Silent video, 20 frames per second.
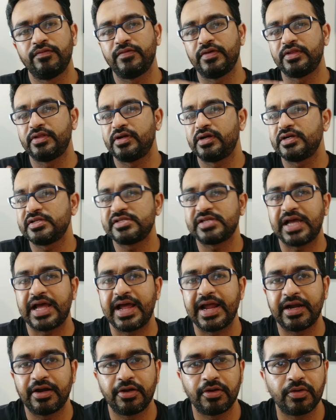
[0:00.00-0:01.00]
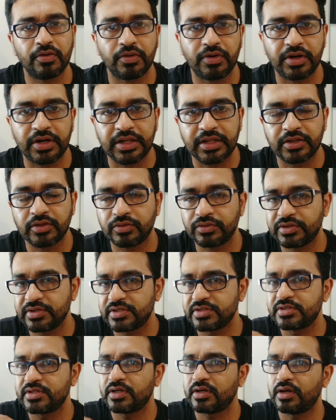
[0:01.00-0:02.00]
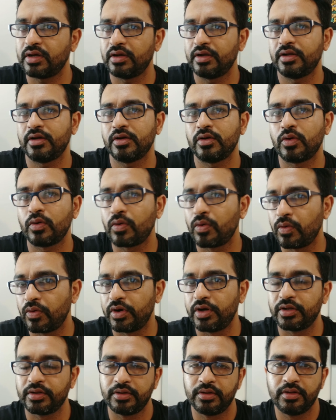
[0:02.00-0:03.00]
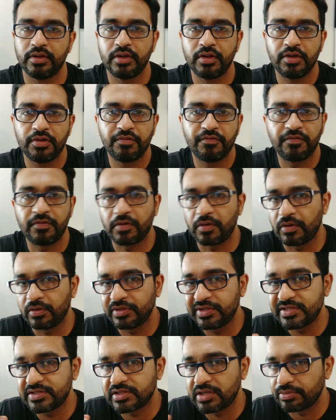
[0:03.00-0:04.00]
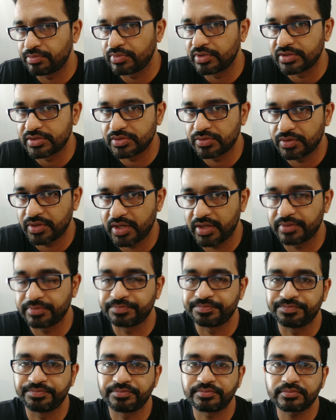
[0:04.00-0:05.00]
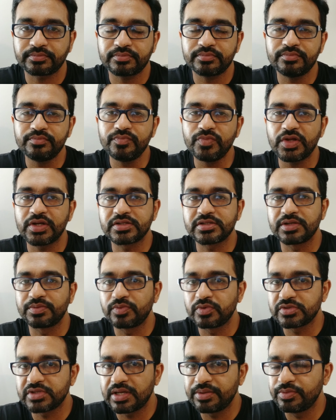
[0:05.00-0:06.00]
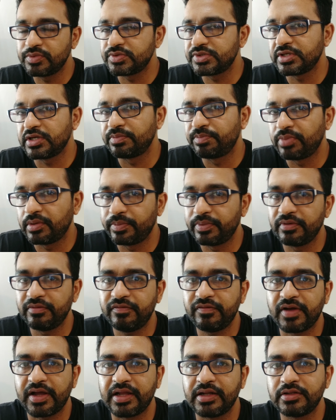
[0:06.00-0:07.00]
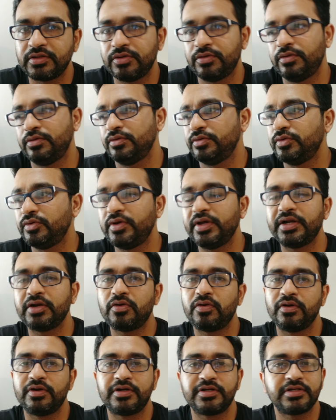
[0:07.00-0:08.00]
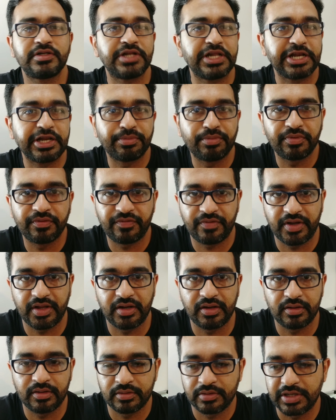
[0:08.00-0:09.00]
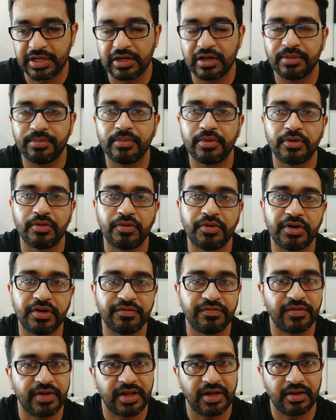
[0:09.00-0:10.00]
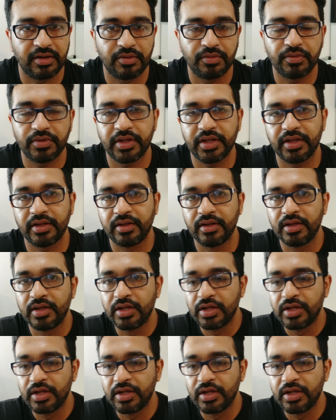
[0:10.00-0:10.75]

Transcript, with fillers: whether it is hand or rotary. So this is the color code for all these numbers, okay. Suppose I am using a purple file, so you can call it a 10 number file, 10 number rotary file, okay.